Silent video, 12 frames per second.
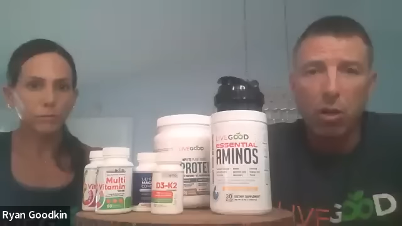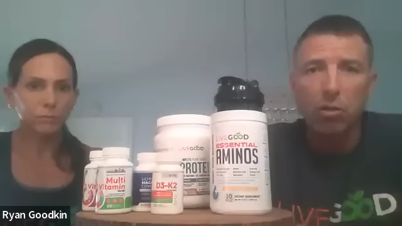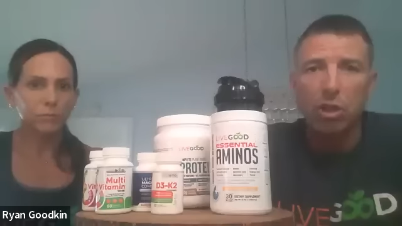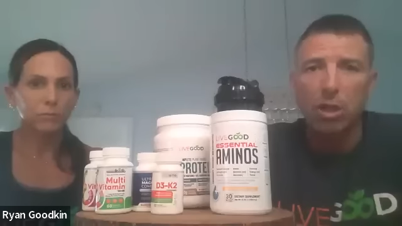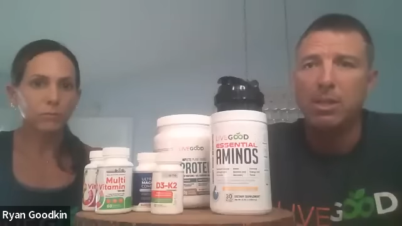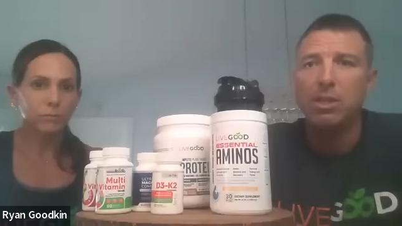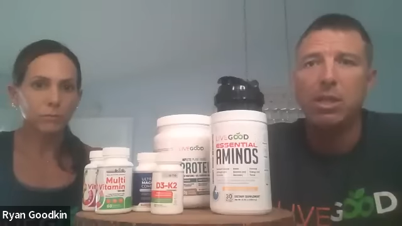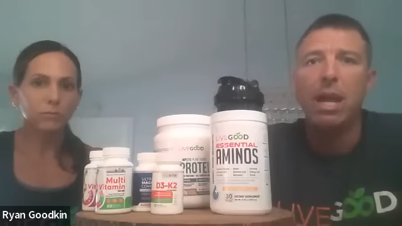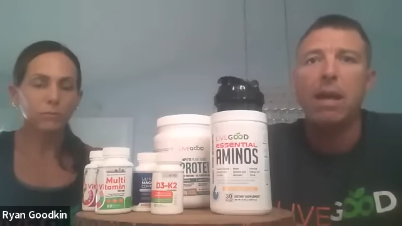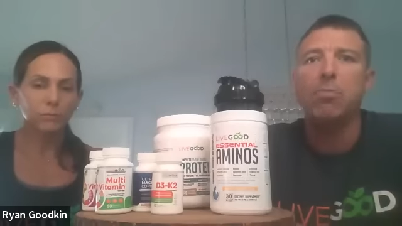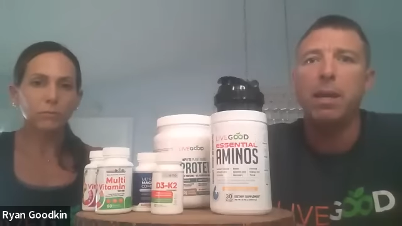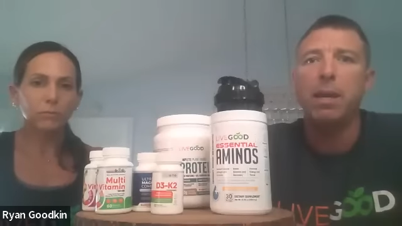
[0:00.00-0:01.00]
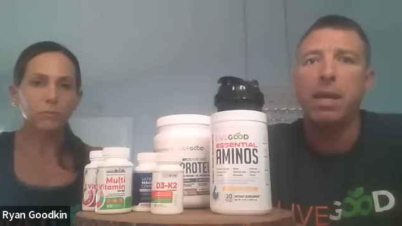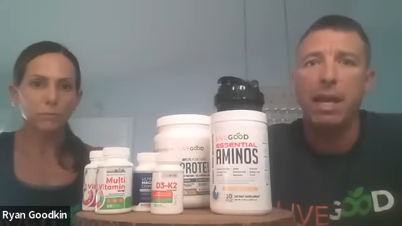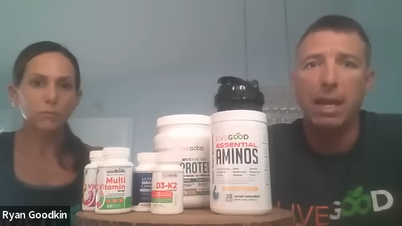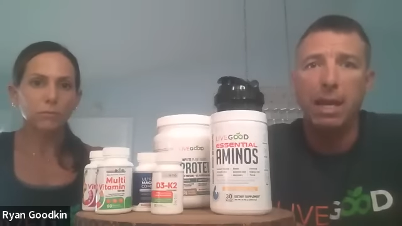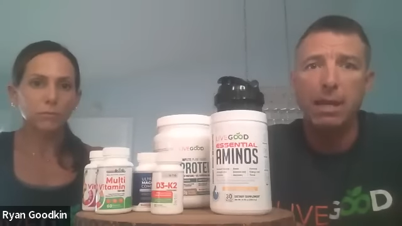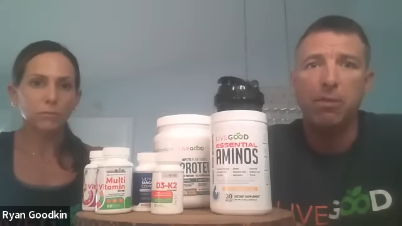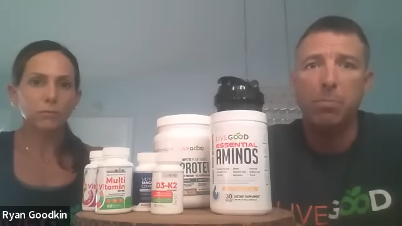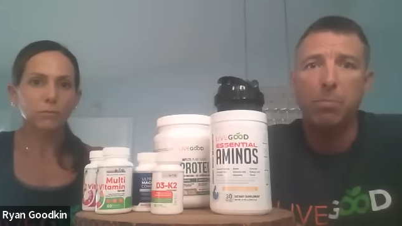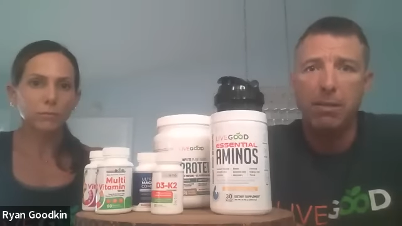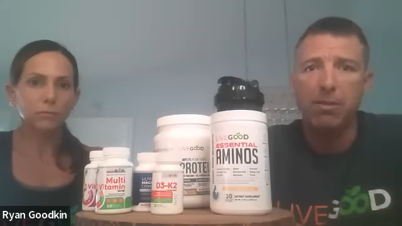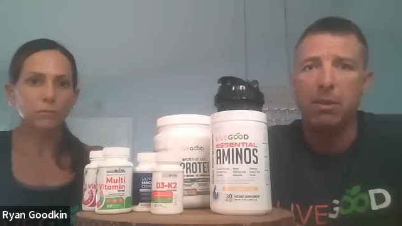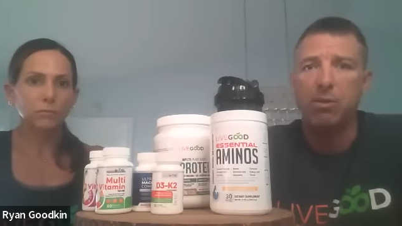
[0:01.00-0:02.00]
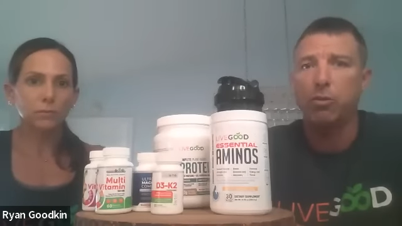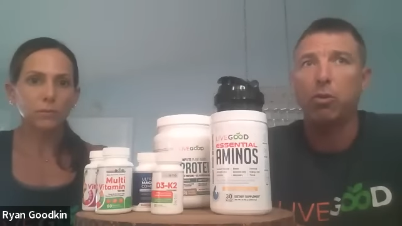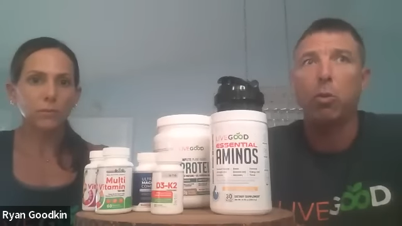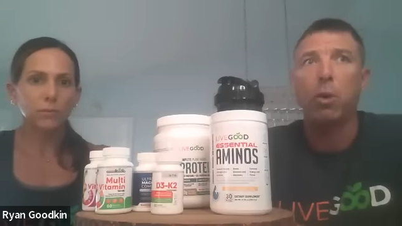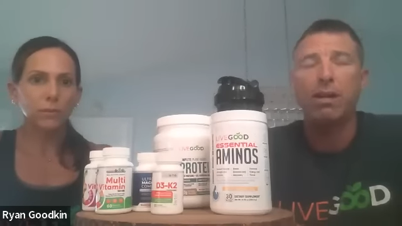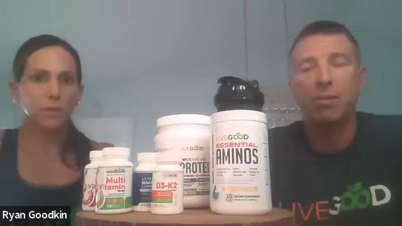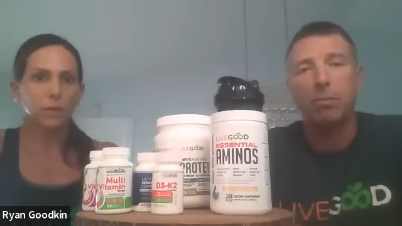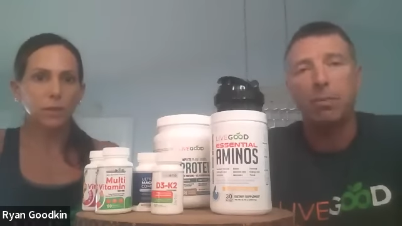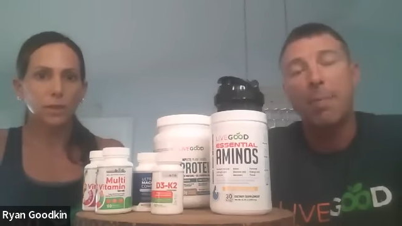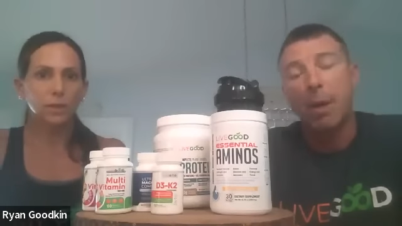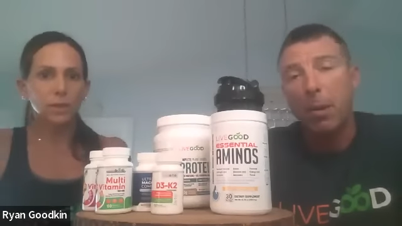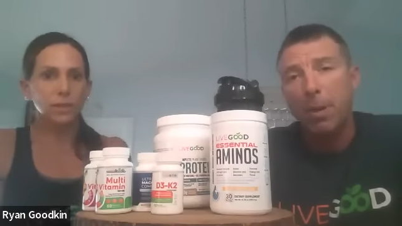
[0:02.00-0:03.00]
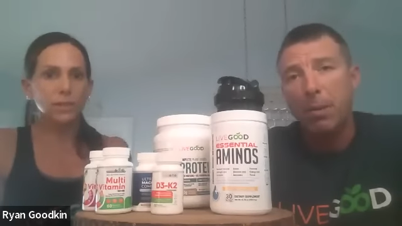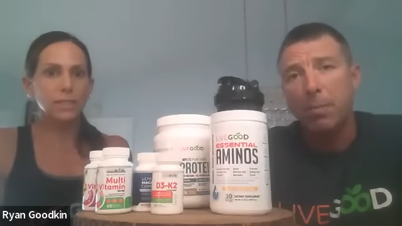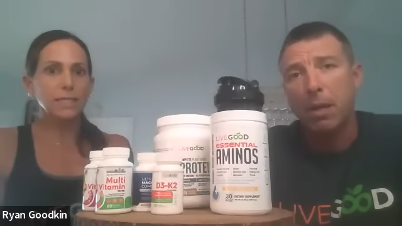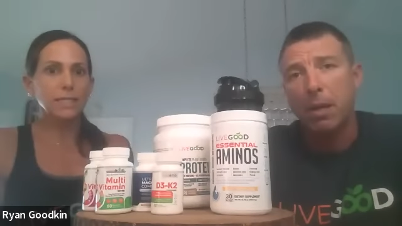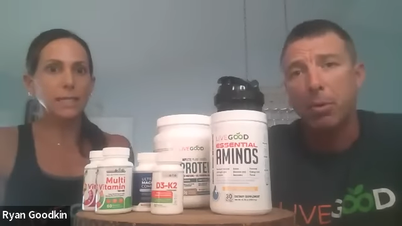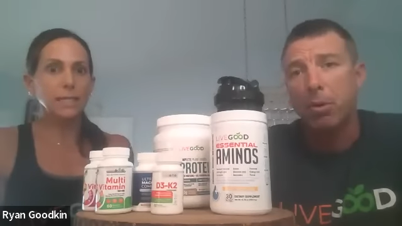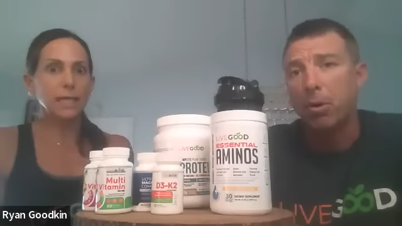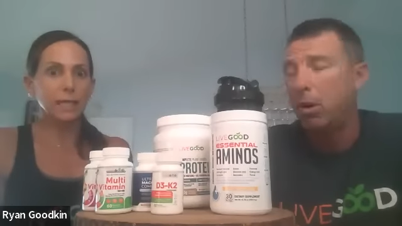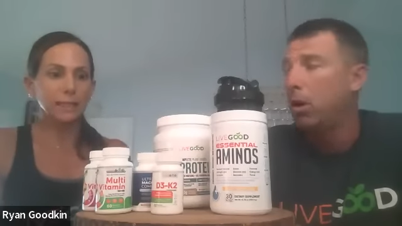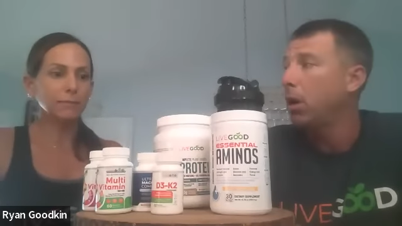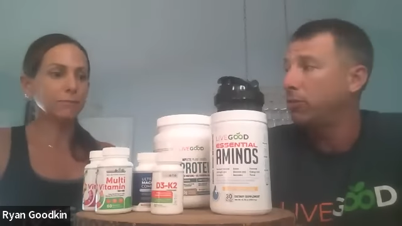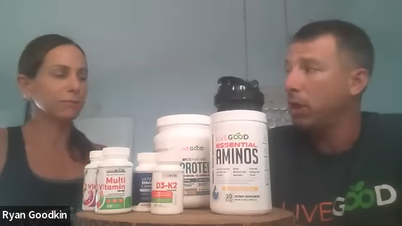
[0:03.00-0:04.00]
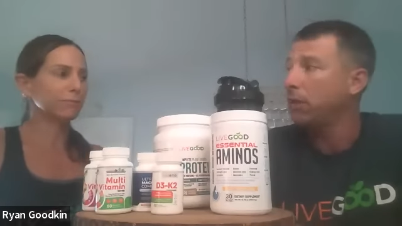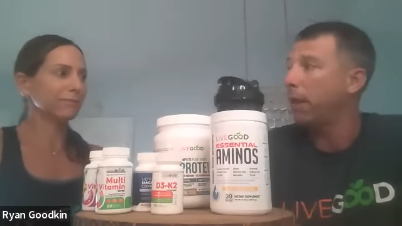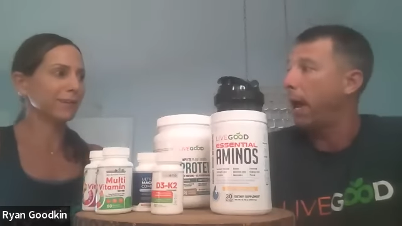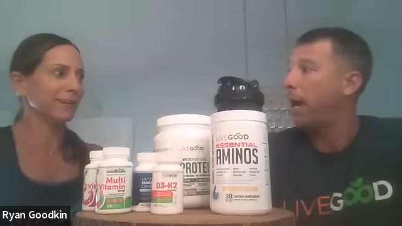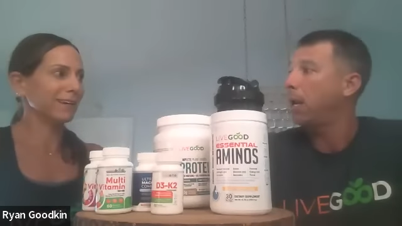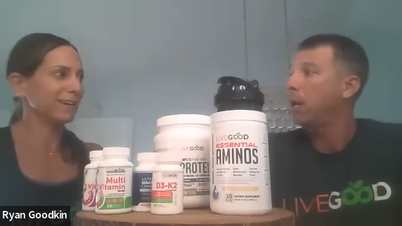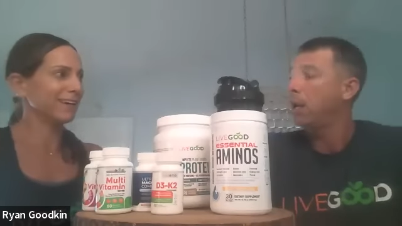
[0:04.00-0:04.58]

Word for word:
Speaker 1: coach. I mean, she has been in this business for quite some time, helping people. Seen a lot seen a lot.